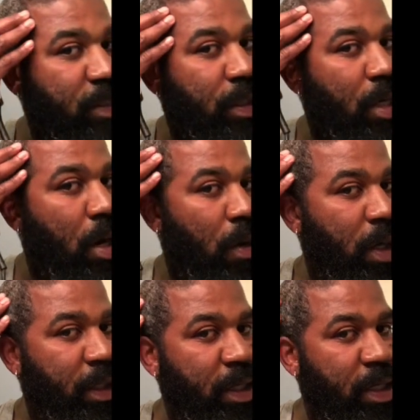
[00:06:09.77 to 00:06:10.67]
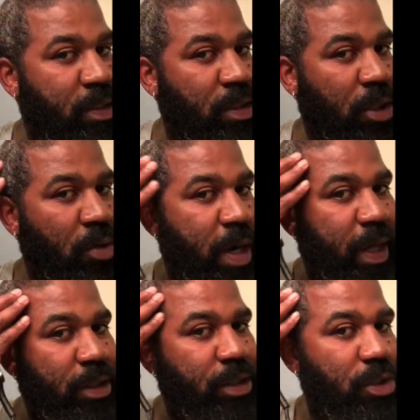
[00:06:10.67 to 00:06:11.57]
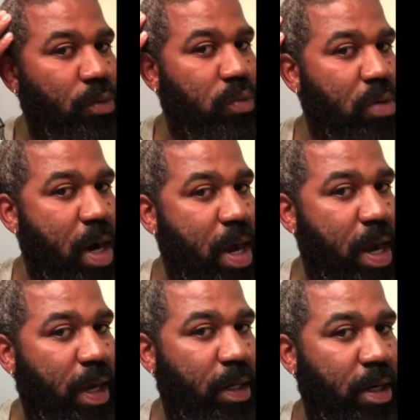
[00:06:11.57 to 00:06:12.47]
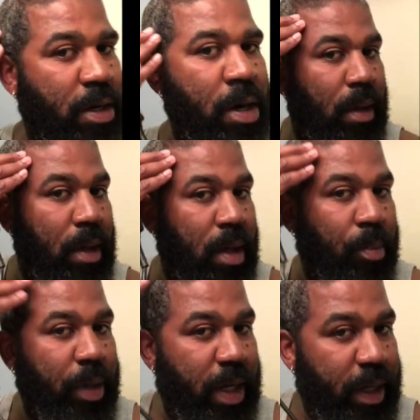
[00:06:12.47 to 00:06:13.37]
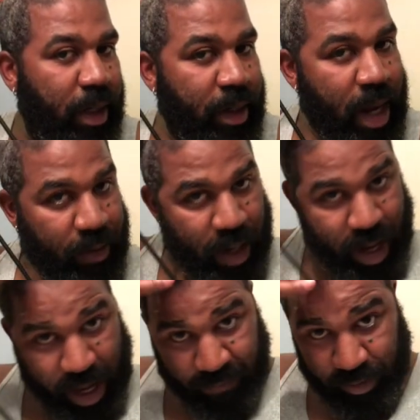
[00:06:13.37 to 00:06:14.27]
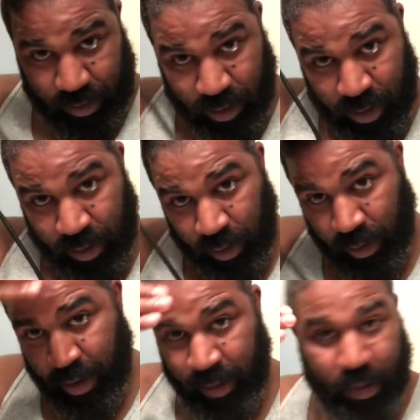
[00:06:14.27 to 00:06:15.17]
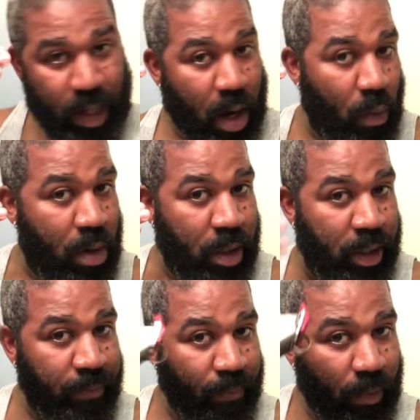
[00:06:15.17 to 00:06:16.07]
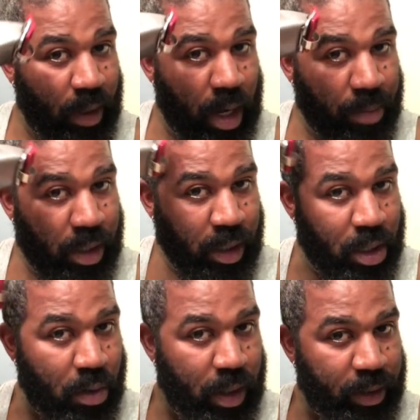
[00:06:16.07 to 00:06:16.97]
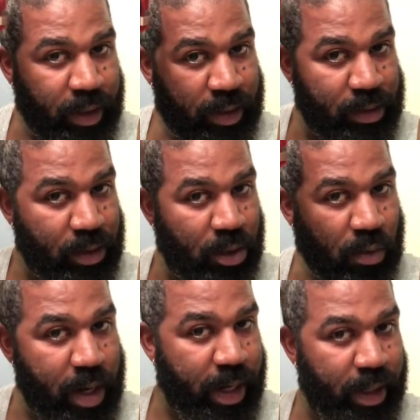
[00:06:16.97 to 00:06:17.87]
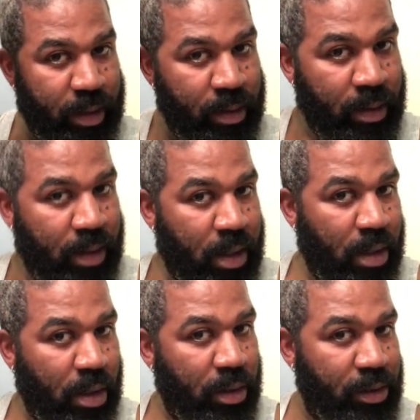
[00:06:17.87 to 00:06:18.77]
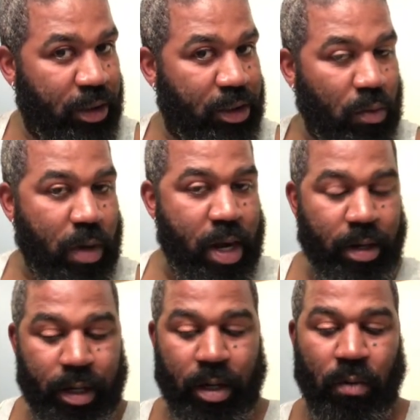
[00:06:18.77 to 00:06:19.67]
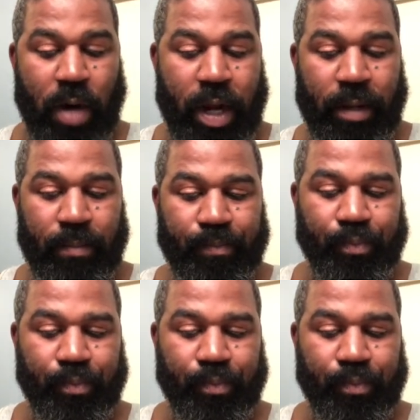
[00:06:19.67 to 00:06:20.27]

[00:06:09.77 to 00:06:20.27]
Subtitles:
to go against the grain, just right here. But now that I have it to the length that I want it, I'm gonna go against the grain just around here, right?